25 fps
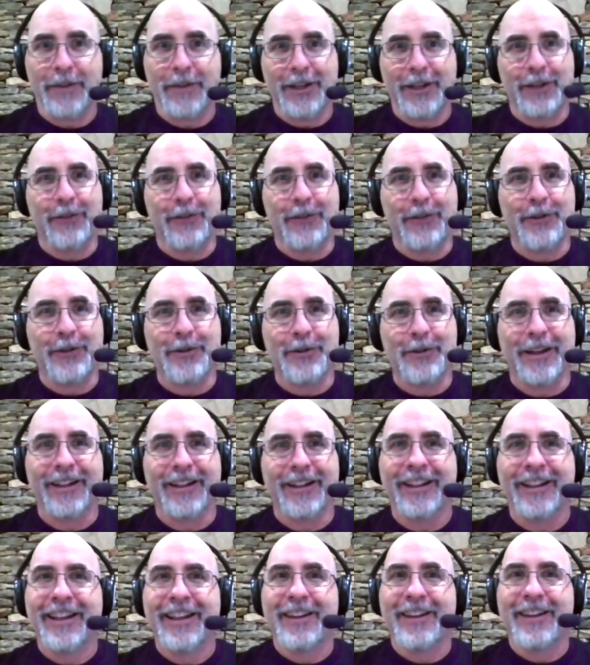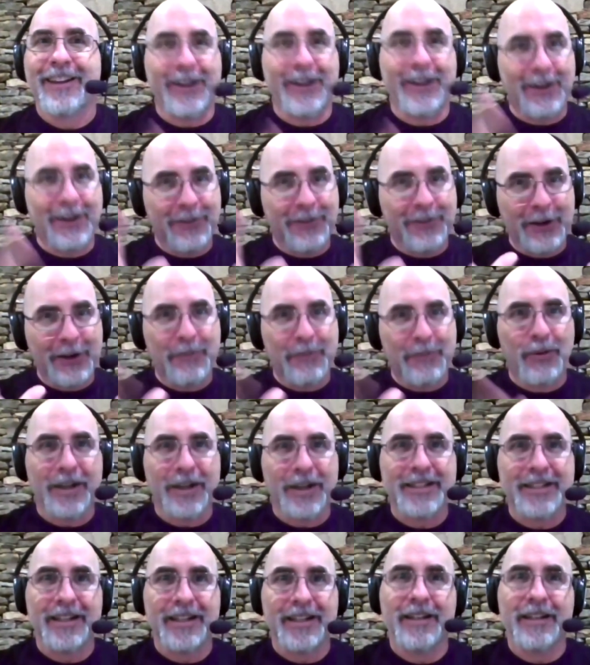if you will. Very, very
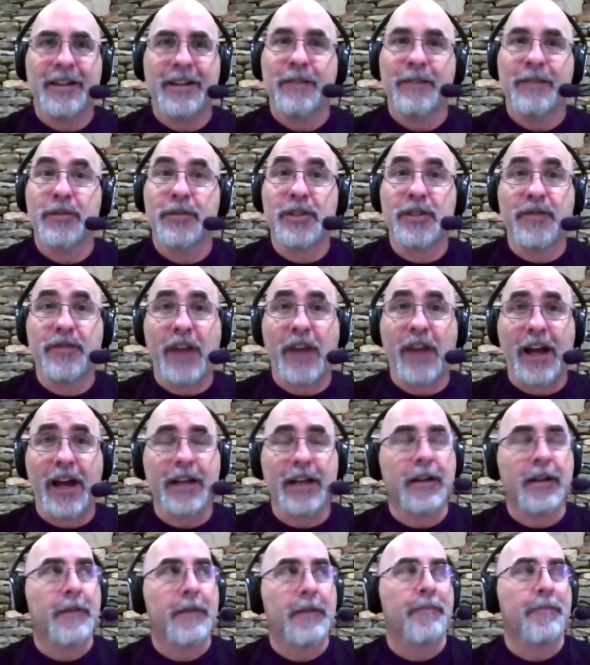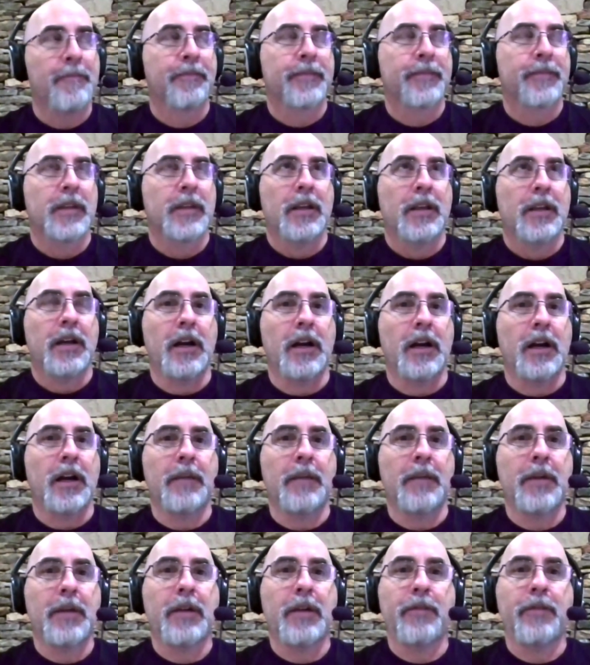pointed, which is fine.
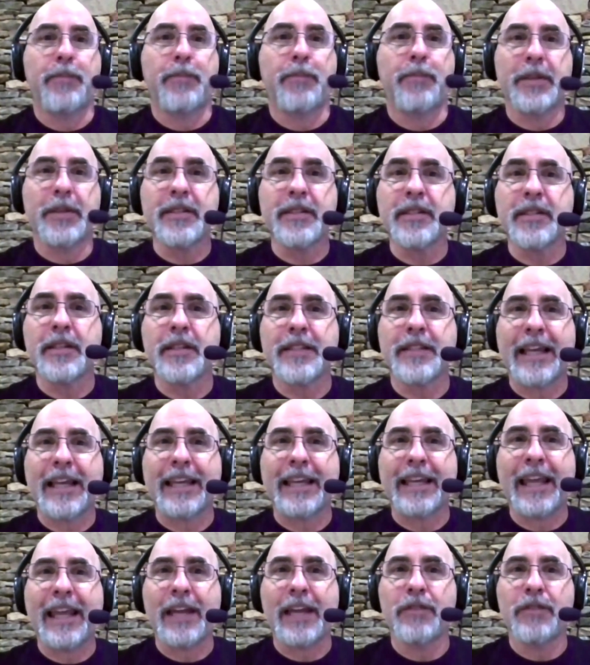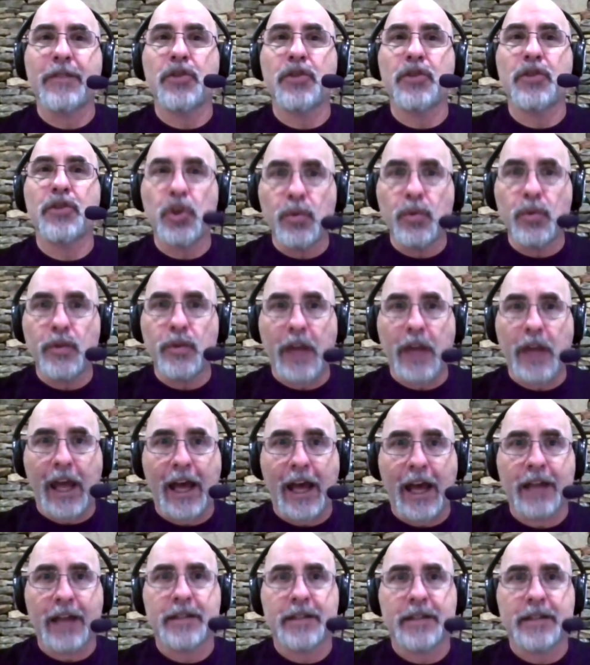Um, if businesses that can do
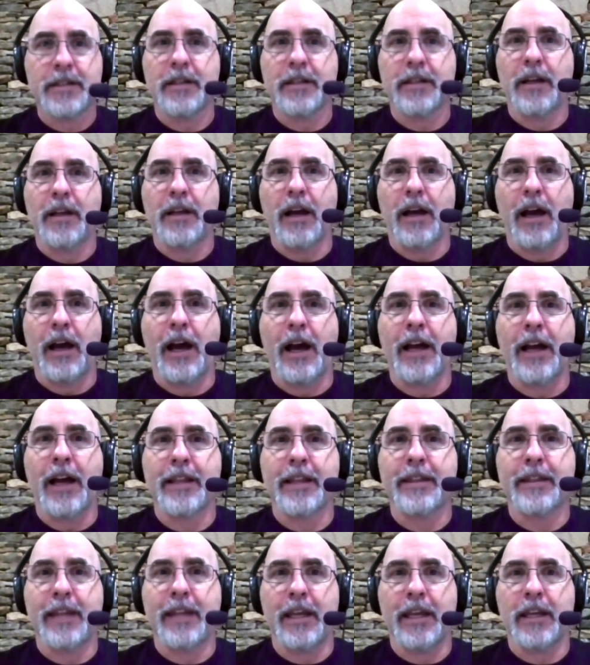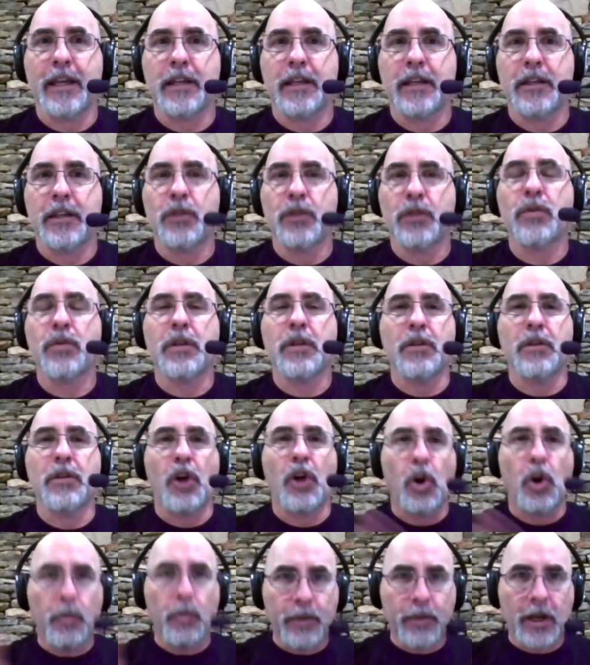that, I think you can
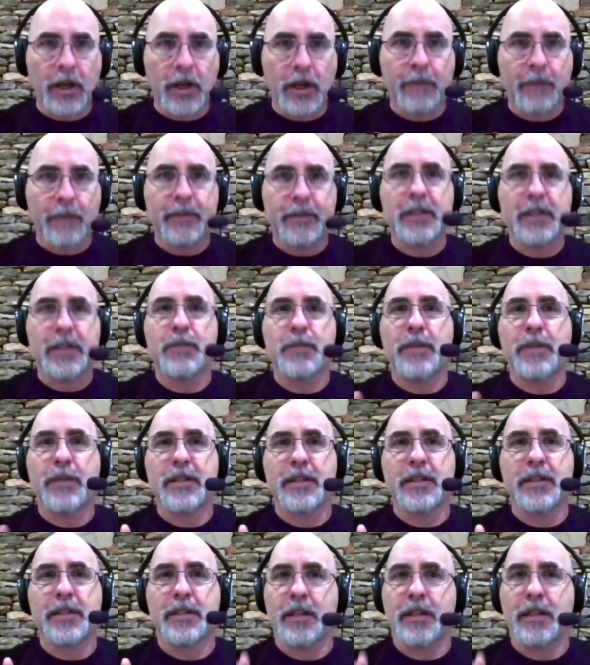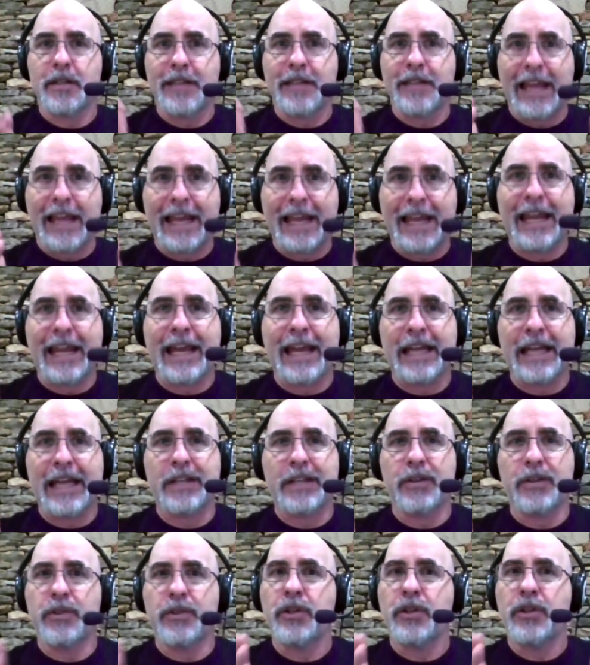open up these businesses
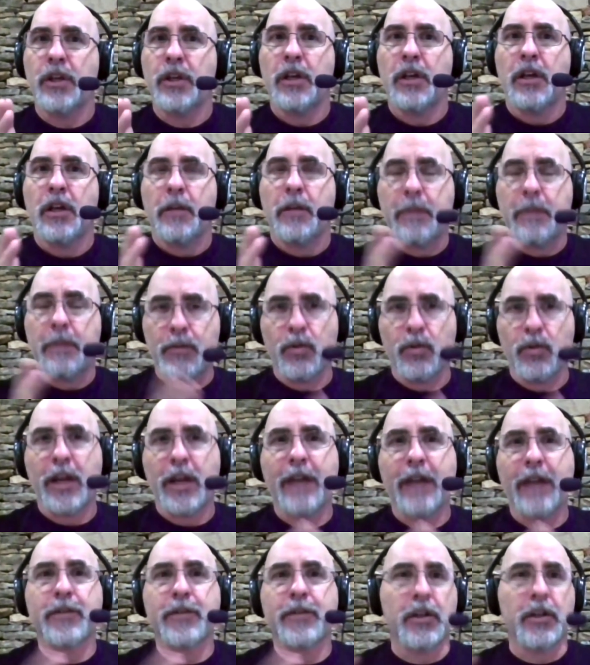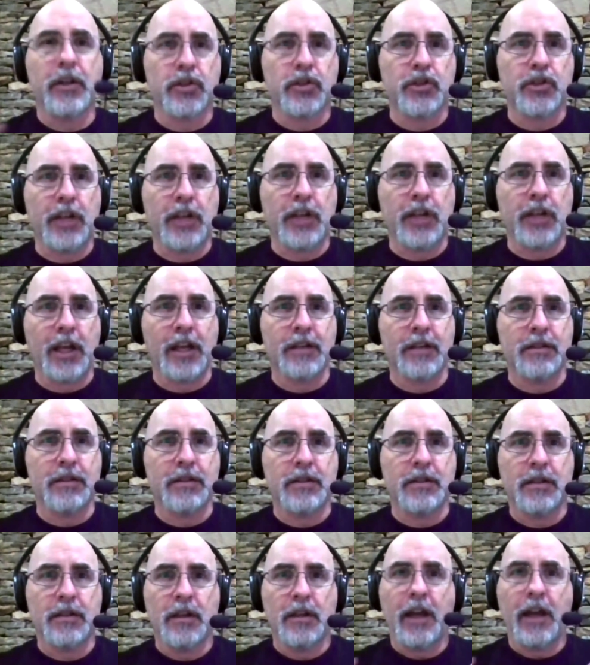and people would have to
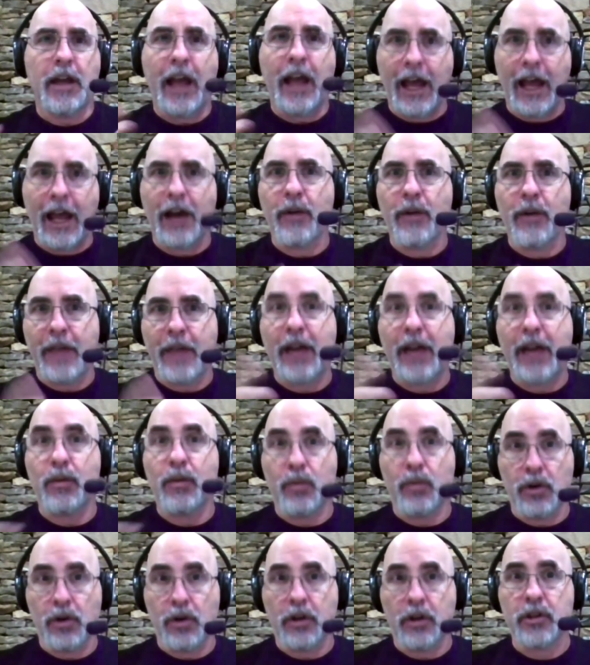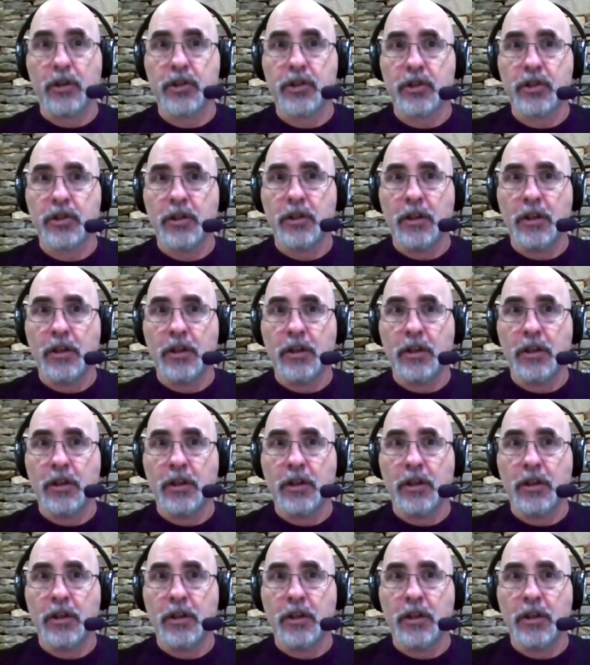understand how that works,